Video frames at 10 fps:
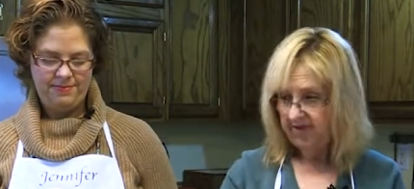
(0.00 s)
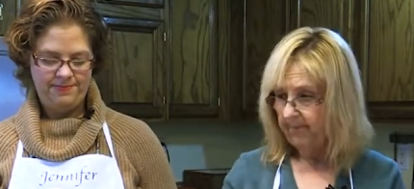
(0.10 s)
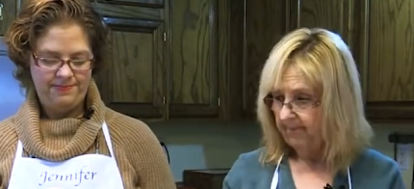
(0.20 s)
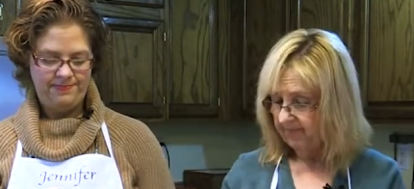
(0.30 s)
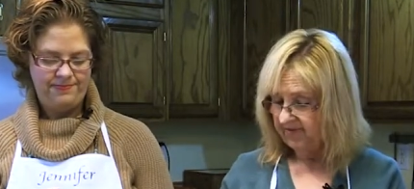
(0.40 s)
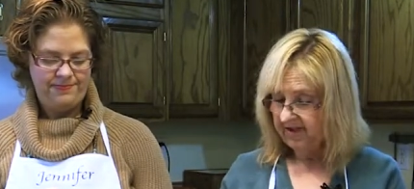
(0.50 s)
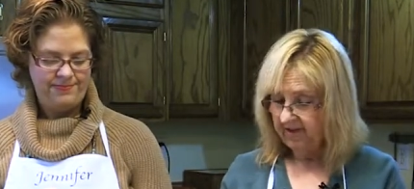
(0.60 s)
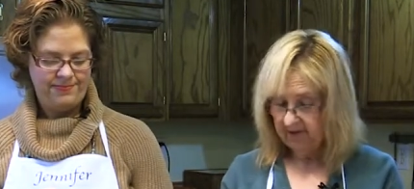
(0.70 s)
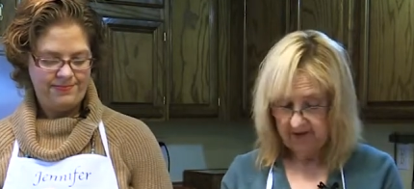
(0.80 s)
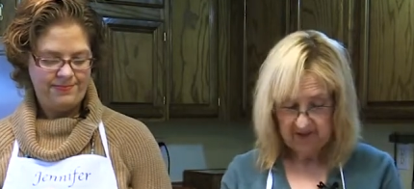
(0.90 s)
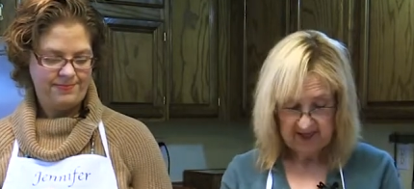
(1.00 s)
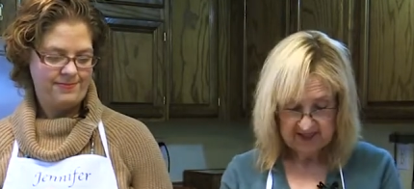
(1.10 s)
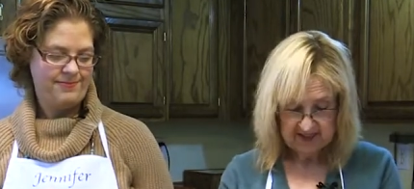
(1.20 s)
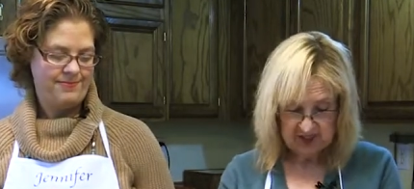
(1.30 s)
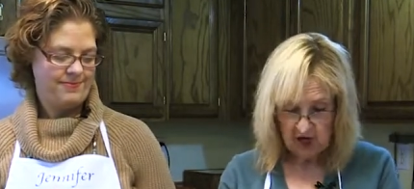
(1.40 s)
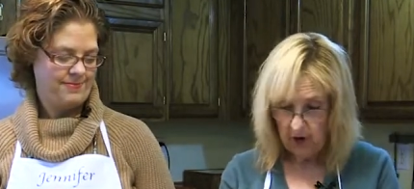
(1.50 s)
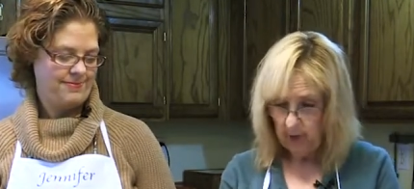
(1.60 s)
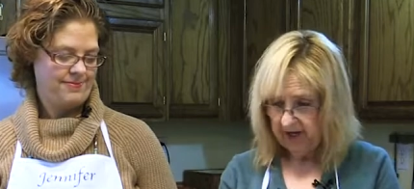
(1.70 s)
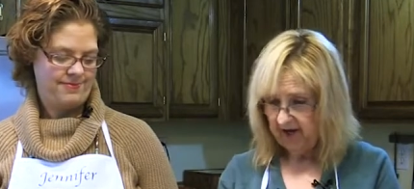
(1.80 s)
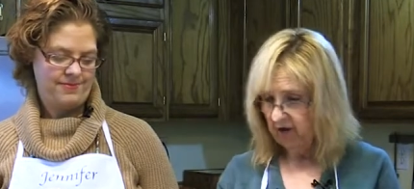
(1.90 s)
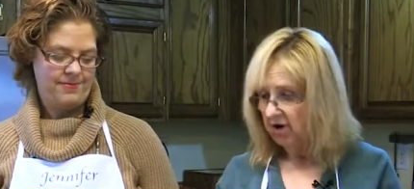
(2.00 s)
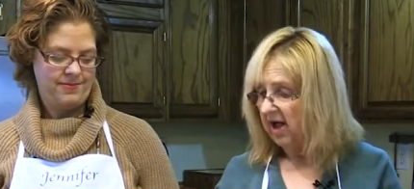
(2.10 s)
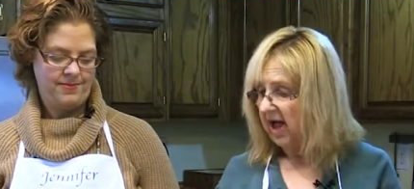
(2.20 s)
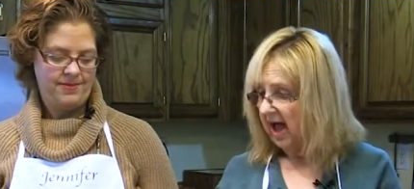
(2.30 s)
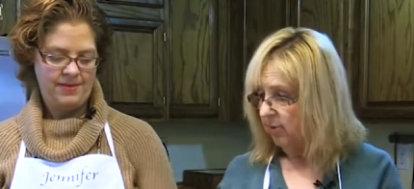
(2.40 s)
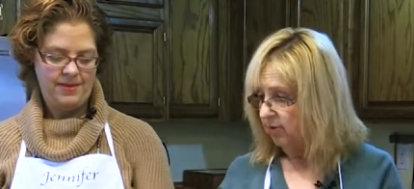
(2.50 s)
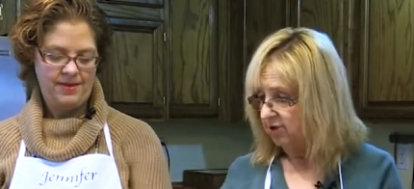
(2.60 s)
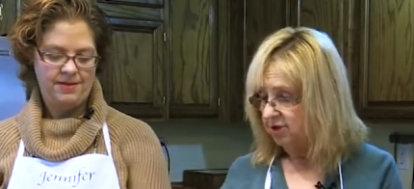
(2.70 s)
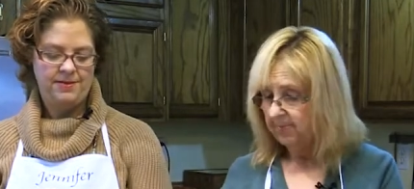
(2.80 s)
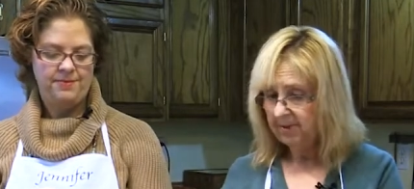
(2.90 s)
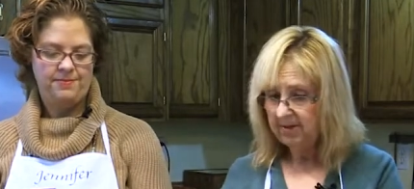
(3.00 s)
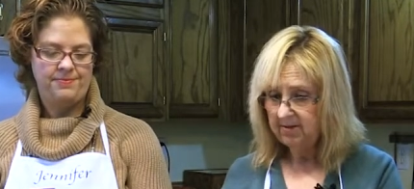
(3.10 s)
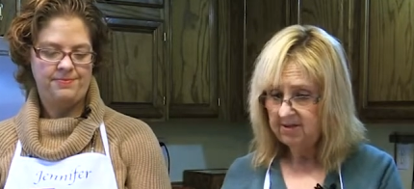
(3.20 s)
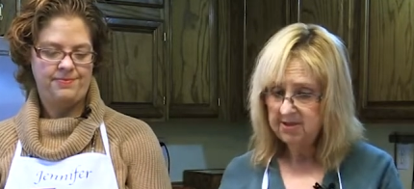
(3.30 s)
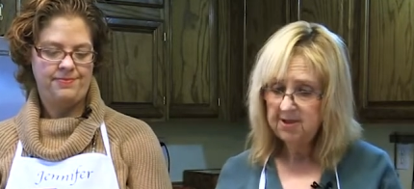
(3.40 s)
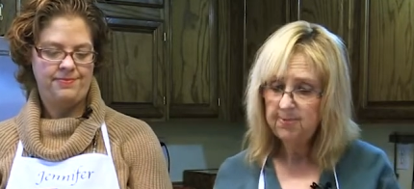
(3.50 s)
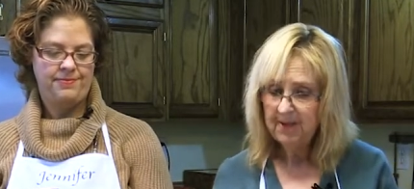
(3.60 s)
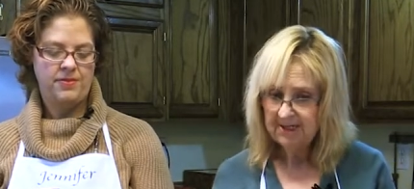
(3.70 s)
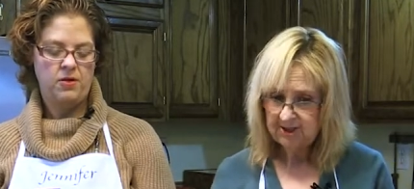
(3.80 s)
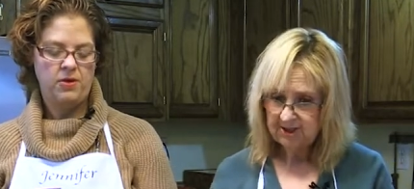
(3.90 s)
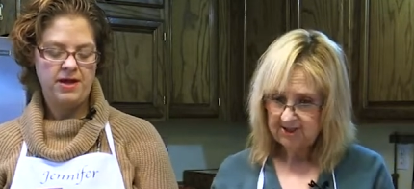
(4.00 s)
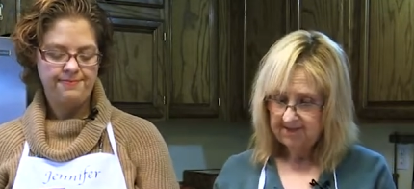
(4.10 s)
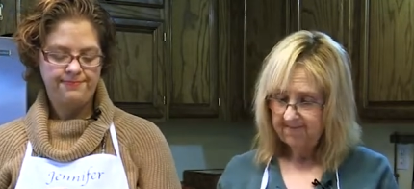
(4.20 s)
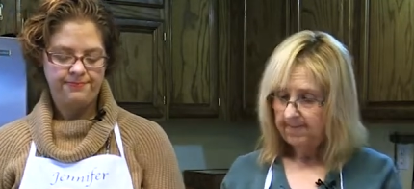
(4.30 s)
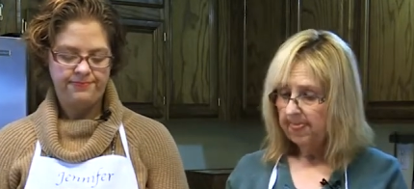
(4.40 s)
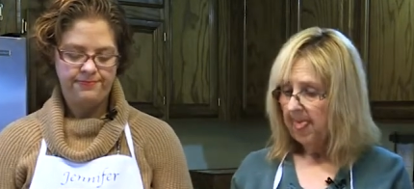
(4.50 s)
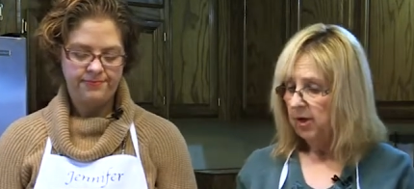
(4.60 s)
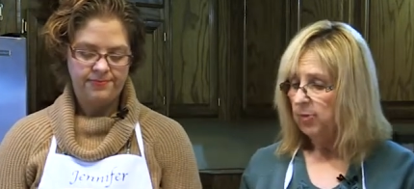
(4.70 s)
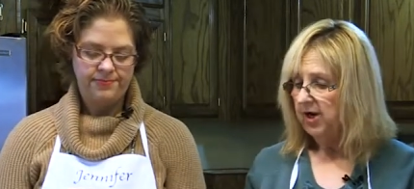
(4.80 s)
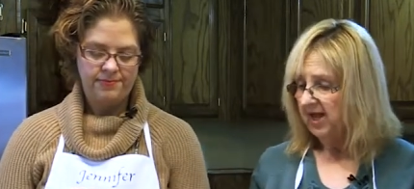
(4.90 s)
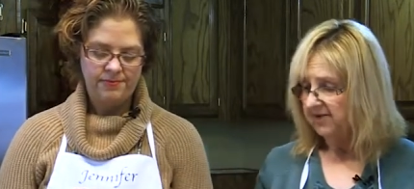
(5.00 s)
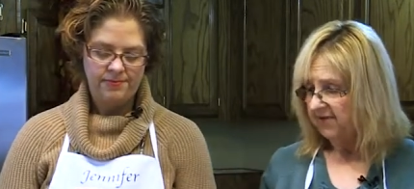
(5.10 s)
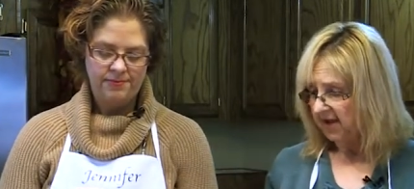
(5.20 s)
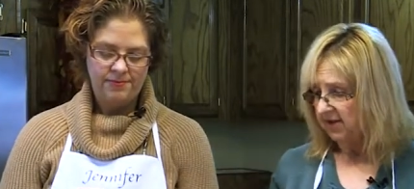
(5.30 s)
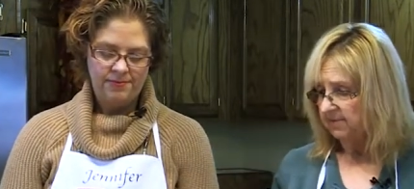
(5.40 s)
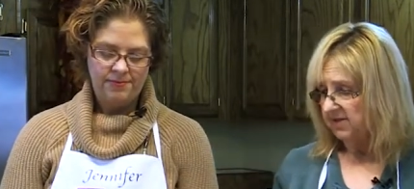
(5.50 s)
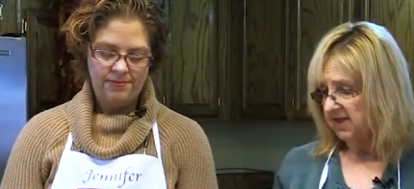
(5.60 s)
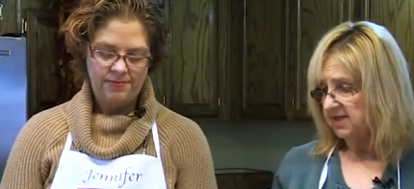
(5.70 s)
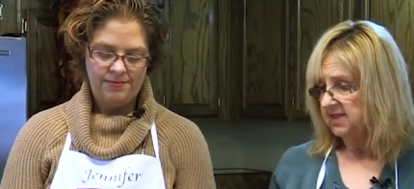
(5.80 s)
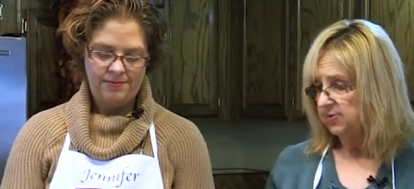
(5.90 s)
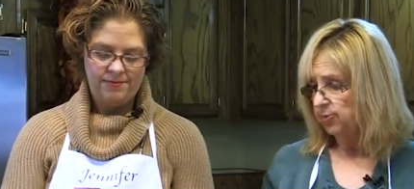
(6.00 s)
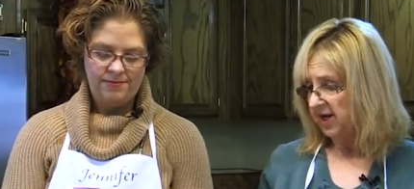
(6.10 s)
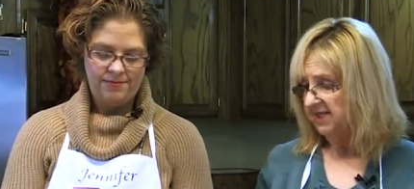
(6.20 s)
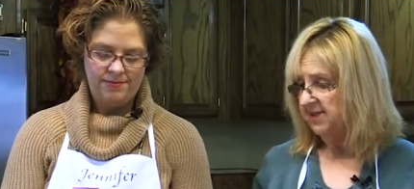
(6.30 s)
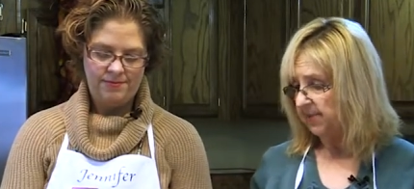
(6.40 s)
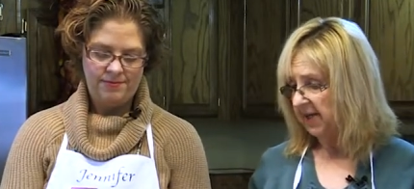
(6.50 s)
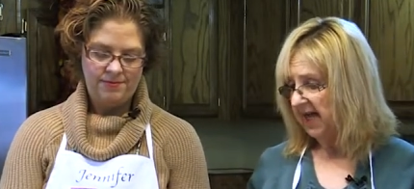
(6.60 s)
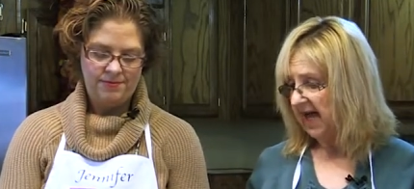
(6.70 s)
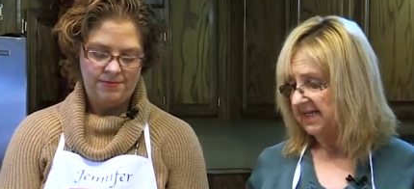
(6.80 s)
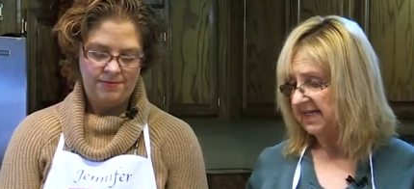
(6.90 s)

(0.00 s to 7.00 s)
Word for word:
Speaker 1: the, the the dough here, I want you to peel those two peaches. Okay when I developed this recipe, I